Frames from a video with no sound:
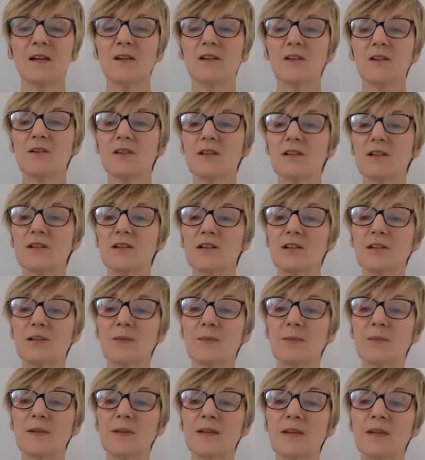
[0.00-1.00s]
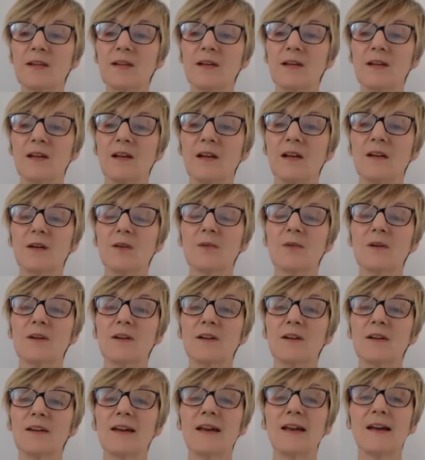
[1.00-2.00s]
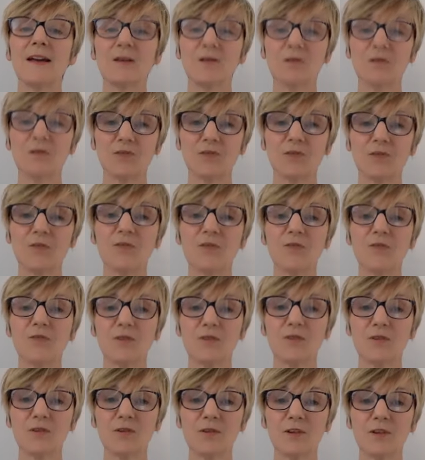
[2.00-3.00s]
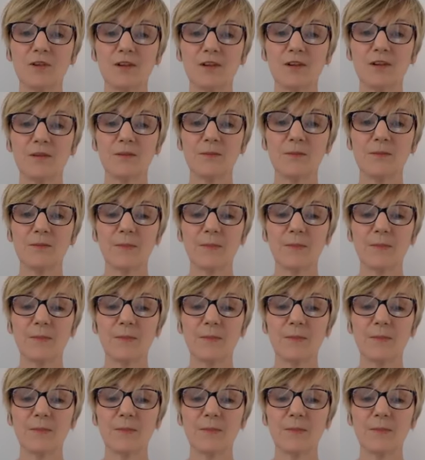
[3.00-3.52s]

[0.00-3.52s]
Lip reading: could actually be quite helpful for you.